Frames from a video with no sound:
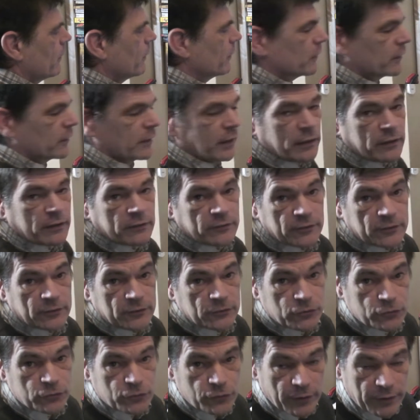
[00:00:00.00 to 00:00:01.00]
kicks it
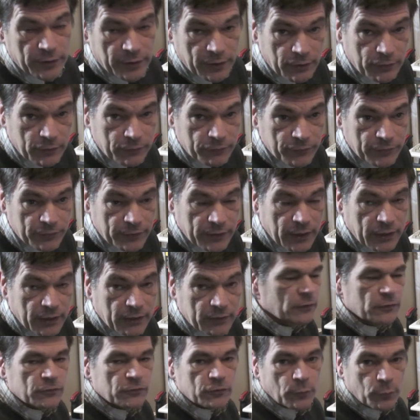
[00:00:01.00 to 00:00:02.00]
straight off
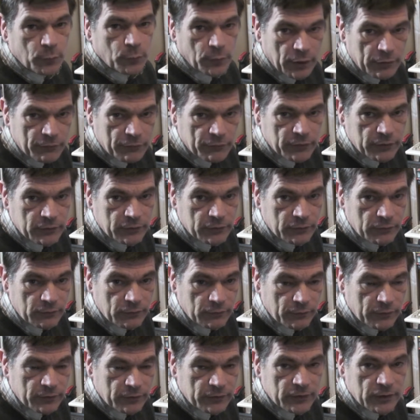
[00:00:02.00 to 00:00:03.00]
again. So whatever you're doing
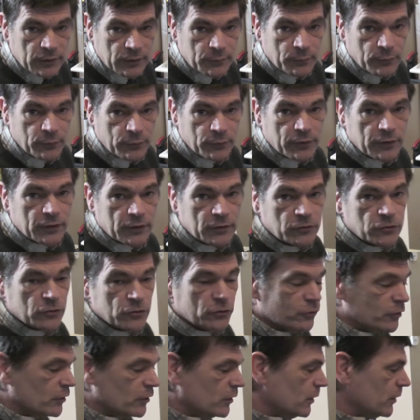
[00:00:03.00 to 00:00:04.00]
on this keyboard, it
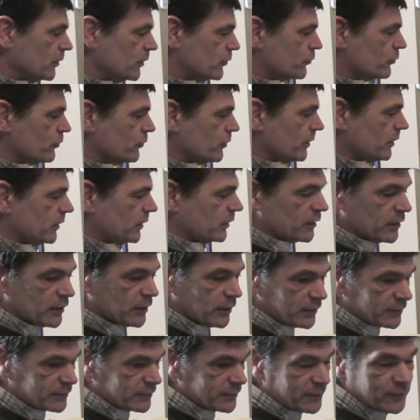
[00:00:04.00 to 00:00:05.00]
just literally
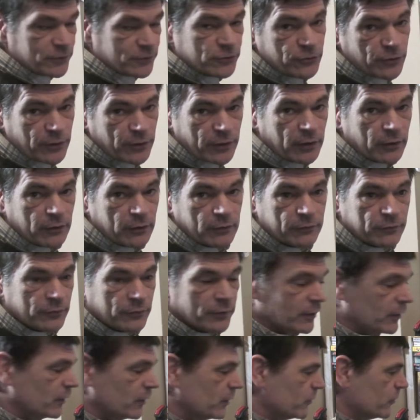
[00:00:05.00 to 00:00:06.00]
kicks it straight off,
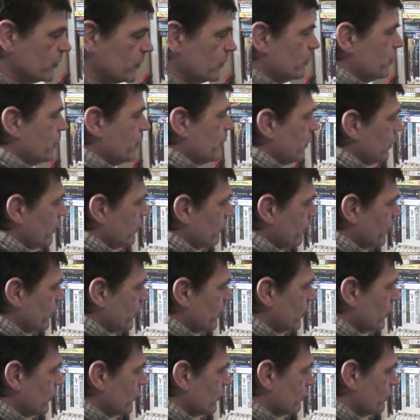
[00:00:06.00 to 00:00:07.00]
and it's a bit of an
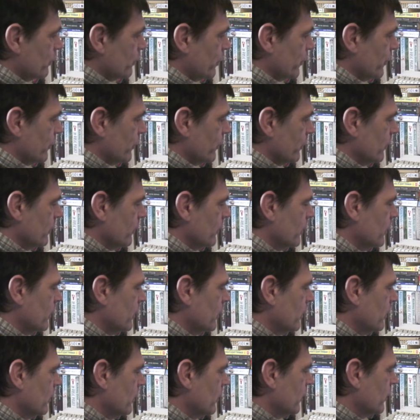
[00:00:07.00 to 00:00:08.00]
oddball.
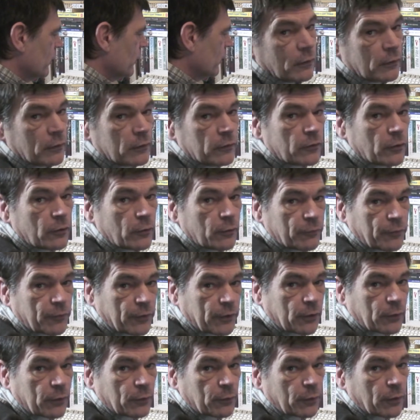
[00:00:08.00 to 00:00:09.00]
So if I
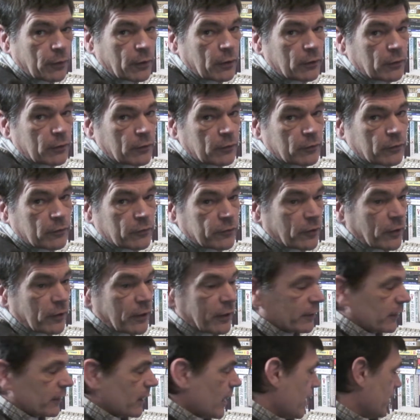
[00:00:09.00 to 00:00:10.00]
go and
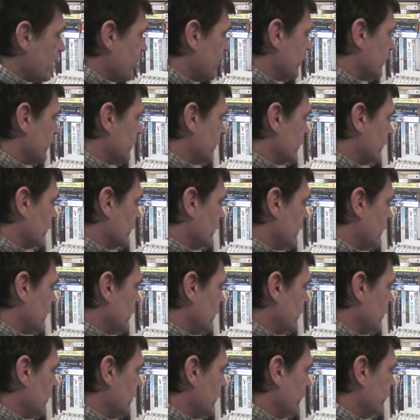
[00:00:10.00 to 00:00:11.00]
select edit on
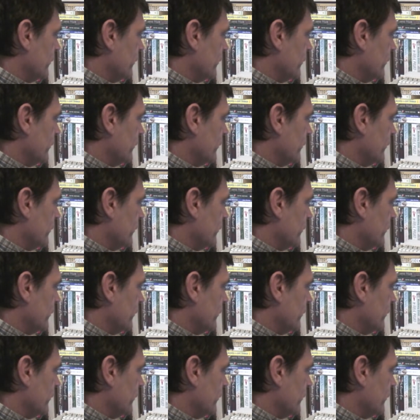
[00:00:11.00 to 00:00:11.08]
here,